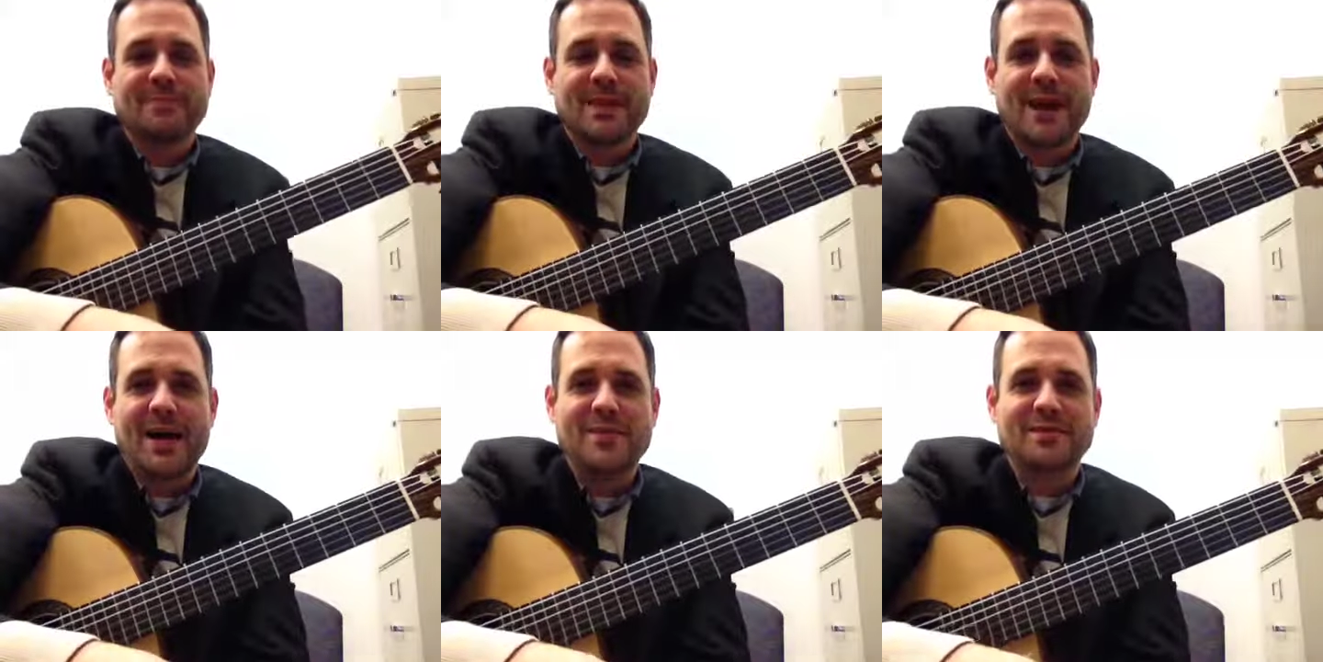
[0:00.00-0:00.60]

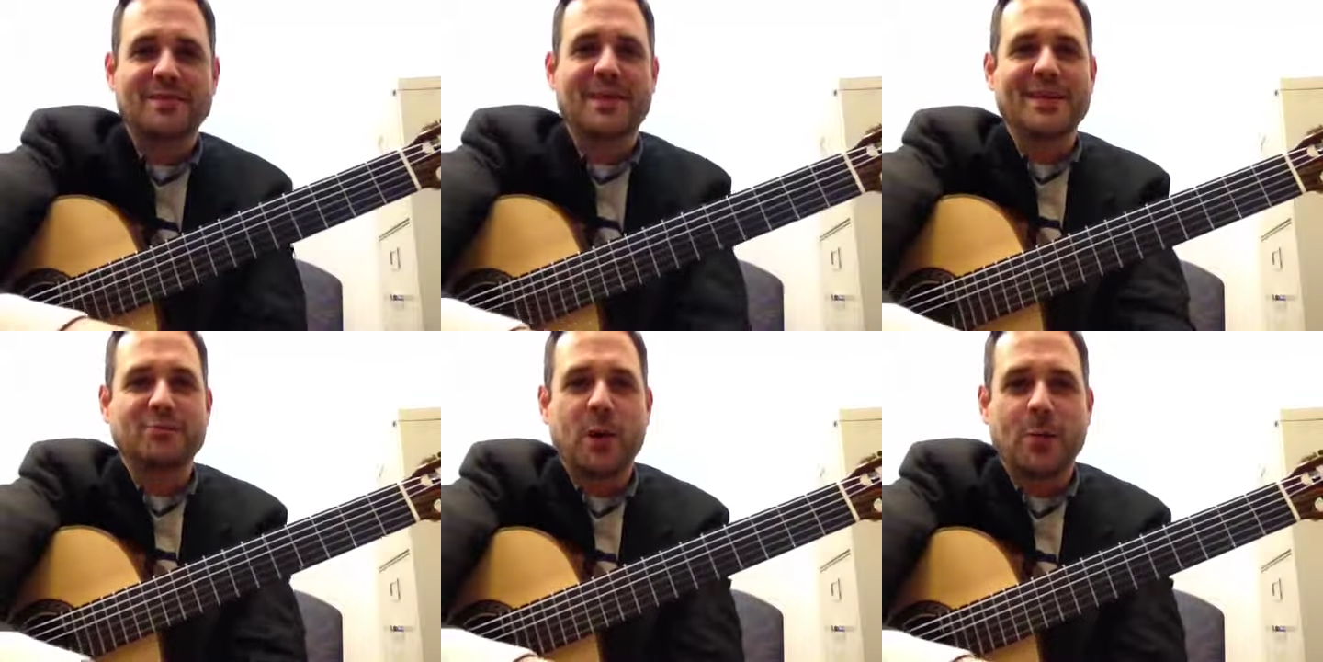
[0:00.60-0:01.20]
Hi, this is
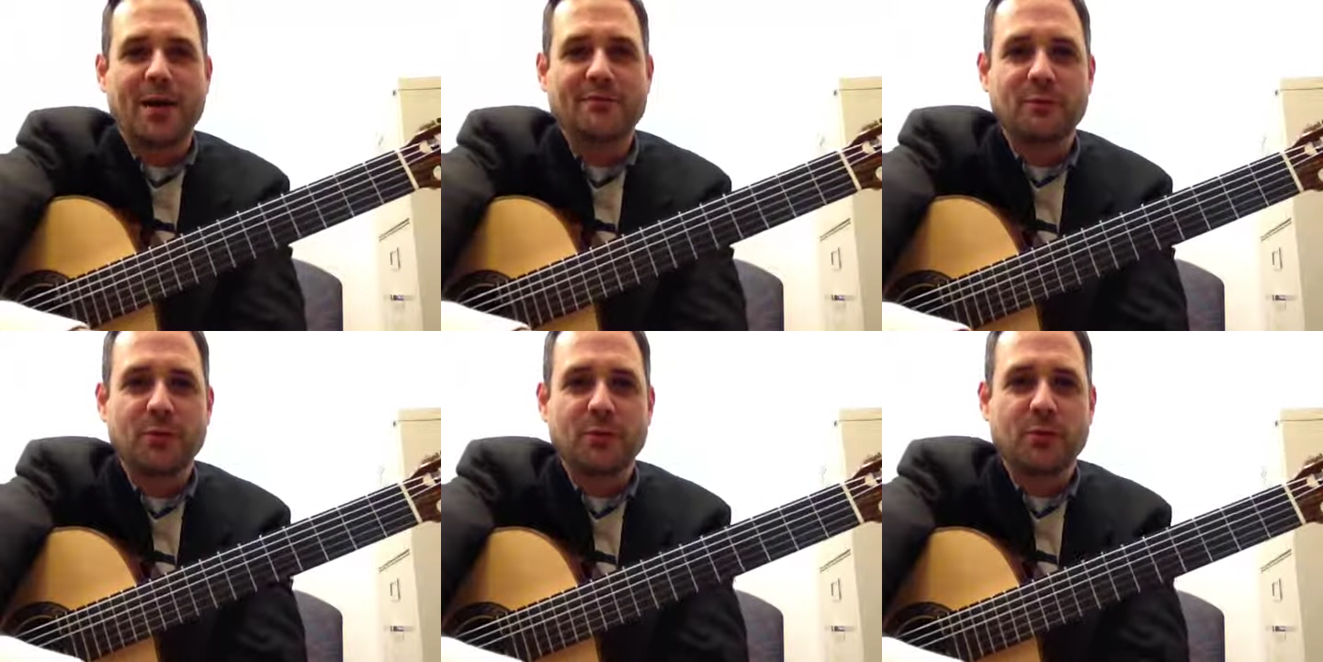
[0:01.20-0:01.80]
Lance Beaumont
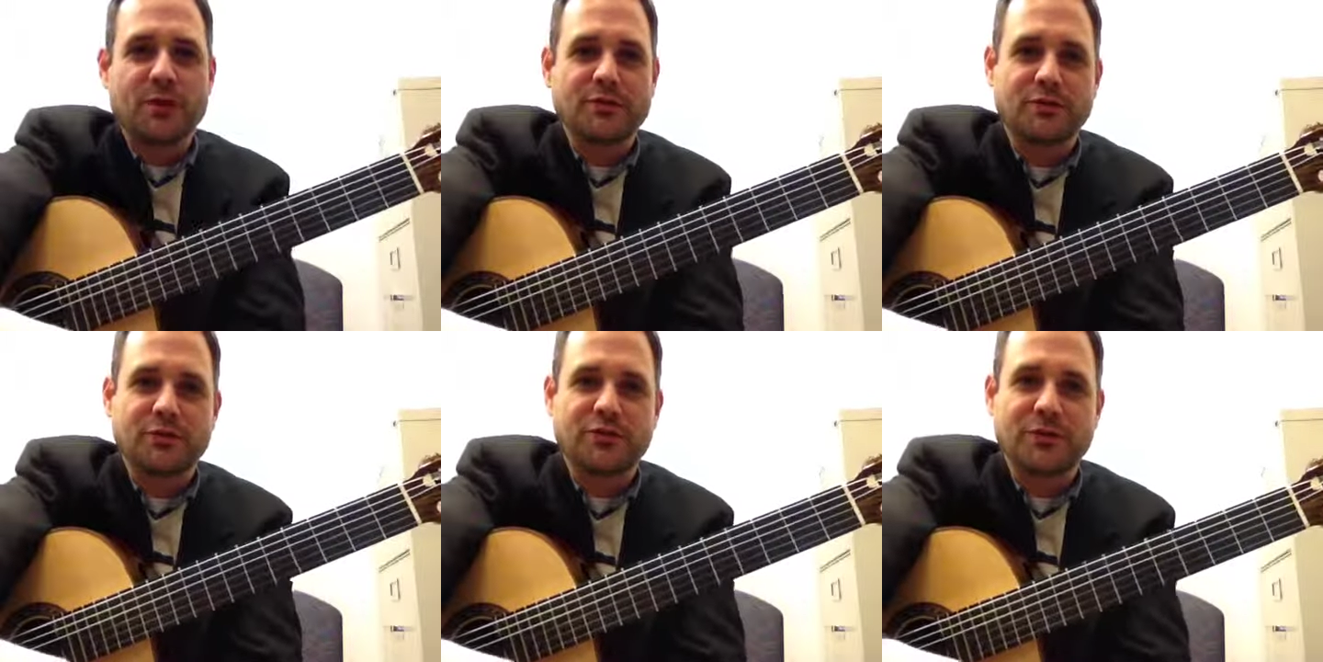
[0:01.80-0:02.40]
from Northwest
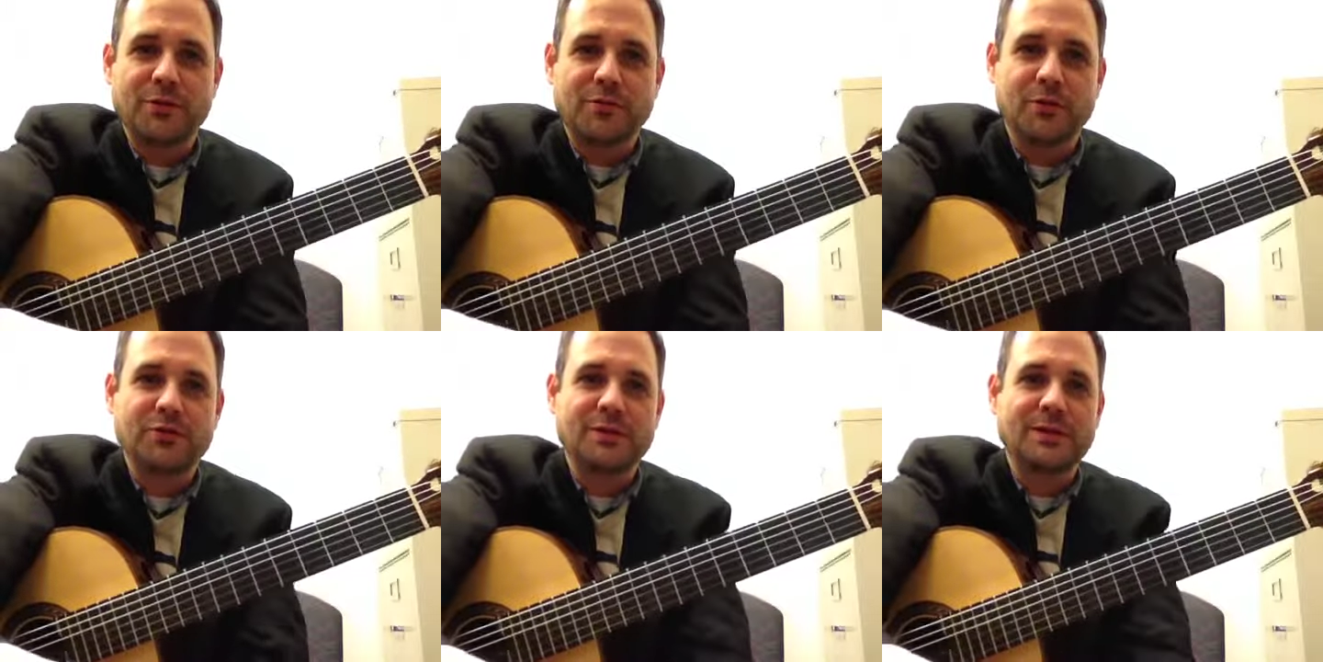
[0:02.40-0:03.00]
Christian
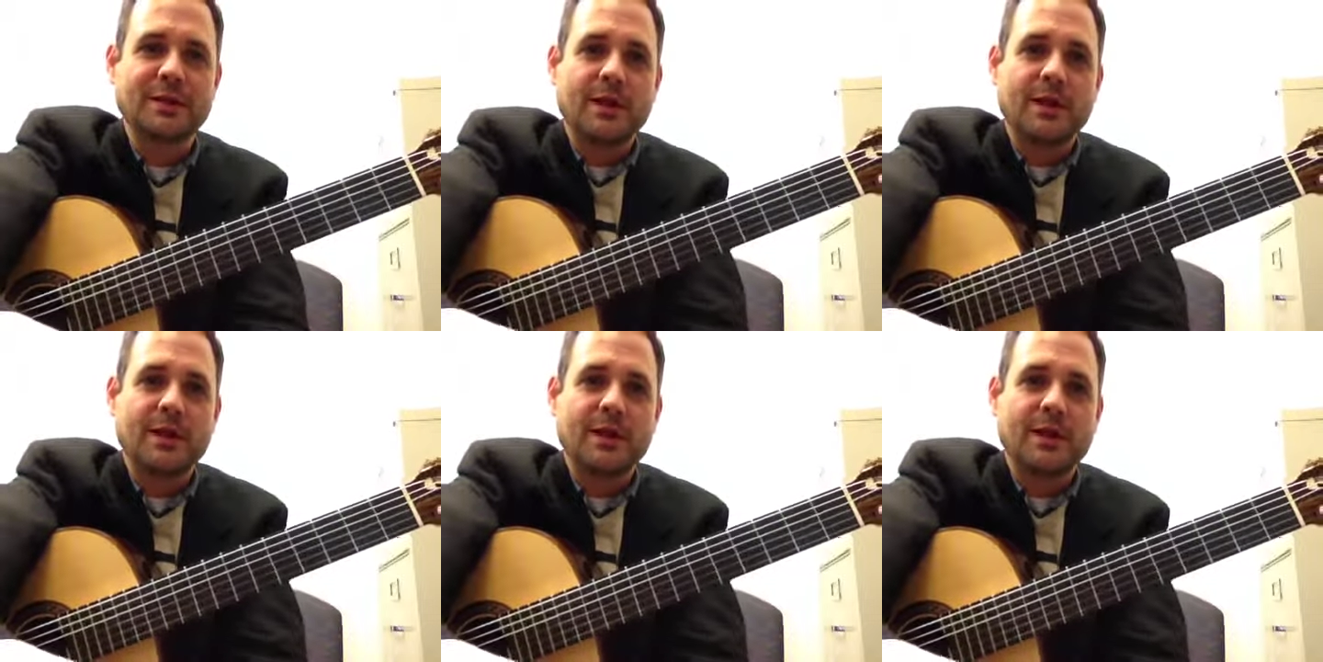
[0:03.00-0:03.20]
University.